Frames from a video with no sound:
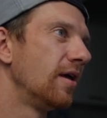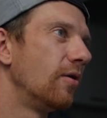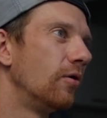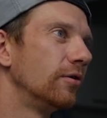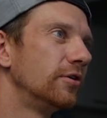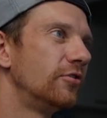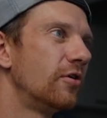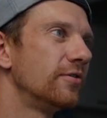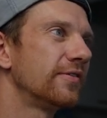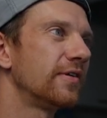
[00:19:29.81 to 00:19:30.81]
all the
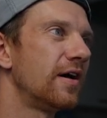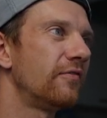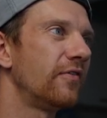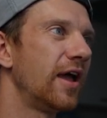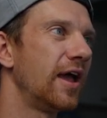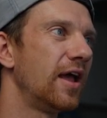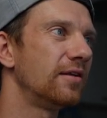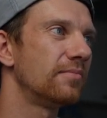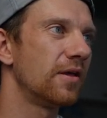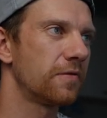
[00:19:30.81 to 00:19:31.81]
drone stuff and
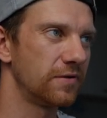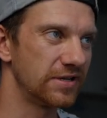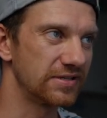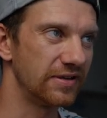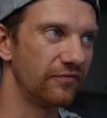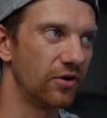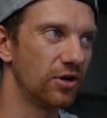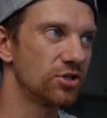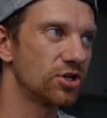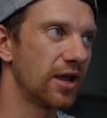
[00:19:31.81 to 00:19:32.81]
my 360 footage,